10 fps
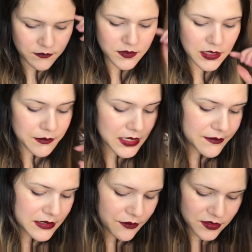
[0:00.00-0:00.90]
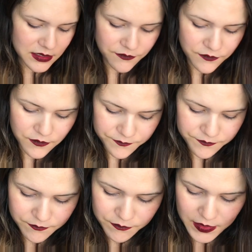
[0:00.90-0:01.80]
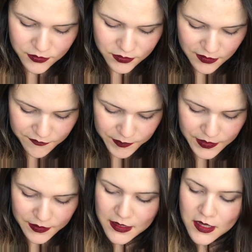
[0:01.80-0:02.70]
Sometimes I receive bigger stuff, but